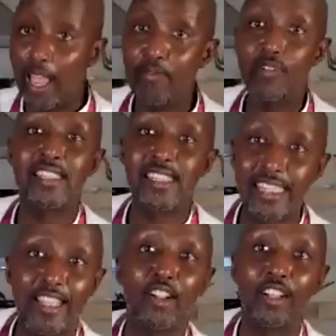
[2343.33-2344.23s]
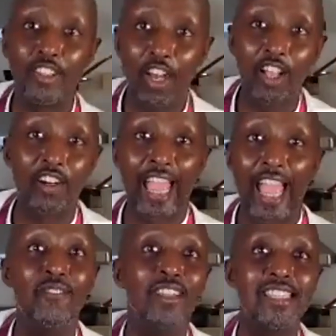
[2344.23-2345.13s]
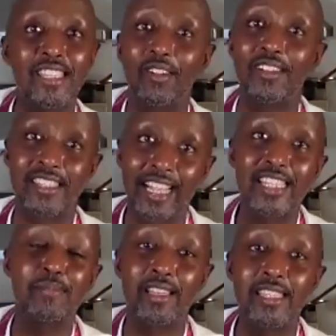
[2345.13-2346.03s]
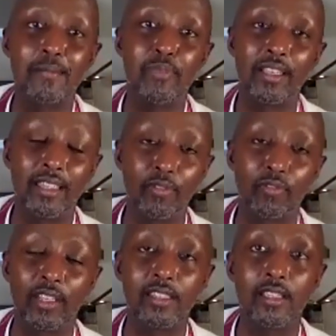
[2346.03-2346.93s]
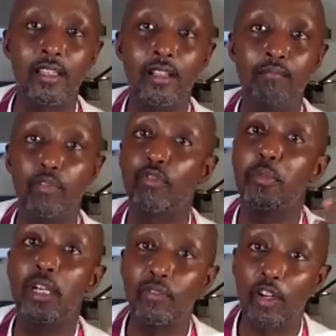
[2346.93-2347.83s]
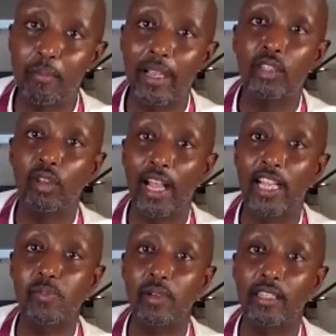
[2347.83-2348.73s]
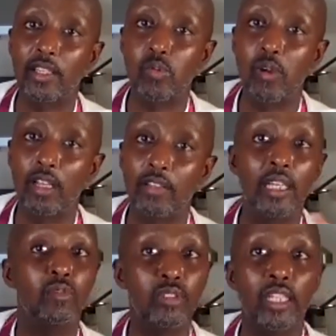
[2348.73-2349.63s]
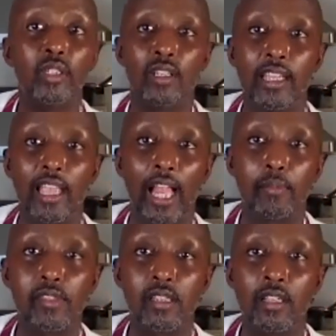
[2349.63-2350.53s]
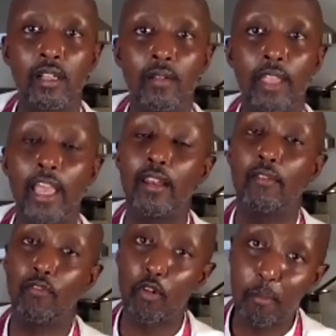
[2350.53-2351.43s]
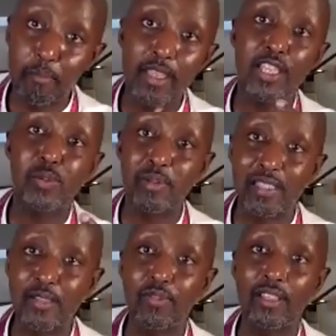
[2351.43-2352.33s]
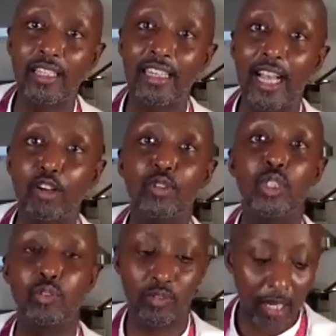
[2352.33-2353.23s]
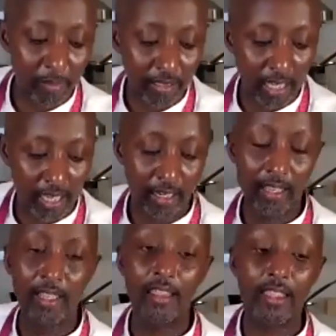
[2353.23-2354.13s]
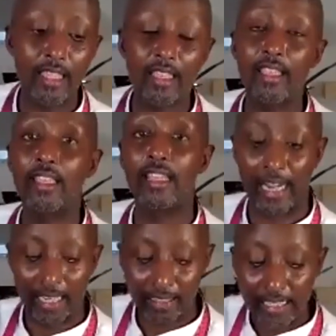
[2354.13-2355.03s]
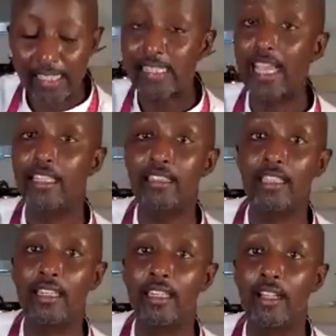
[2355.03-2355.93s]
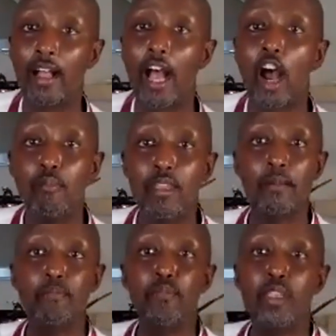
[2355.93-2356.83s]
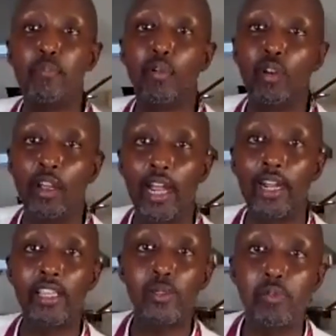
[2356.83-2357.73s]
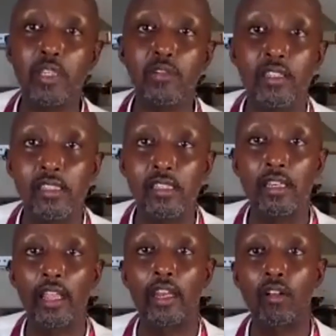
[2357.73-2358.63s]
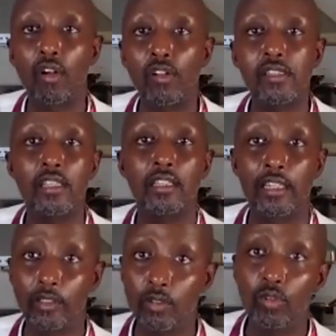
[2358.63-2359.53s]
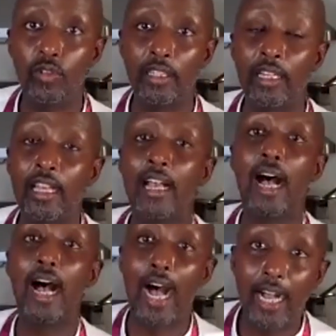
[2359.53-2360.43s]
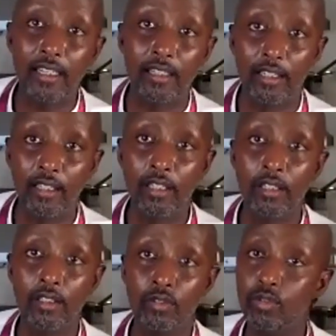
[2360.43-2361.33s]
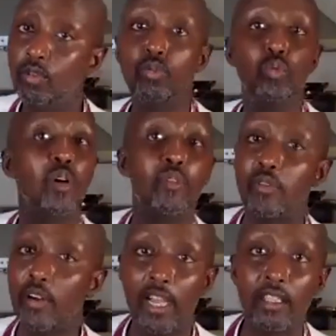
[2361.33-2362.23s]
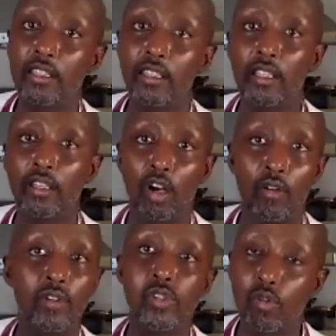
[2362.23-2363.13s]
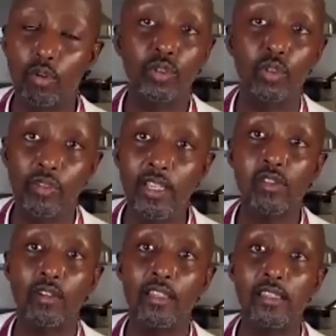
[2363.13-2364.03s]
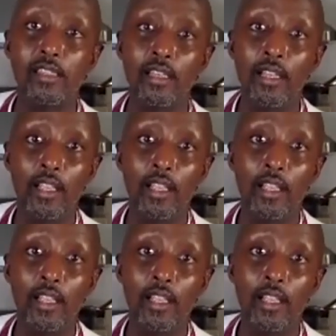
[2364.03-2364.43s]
every single dollar, every single cent makes a big difference. But from an environmental aspect as well, that really, really helps. And for me specifically now during Ramadan, thinking and understanding how many people are experiencing and constantly enduring hunger due to a variety of social reasonings, it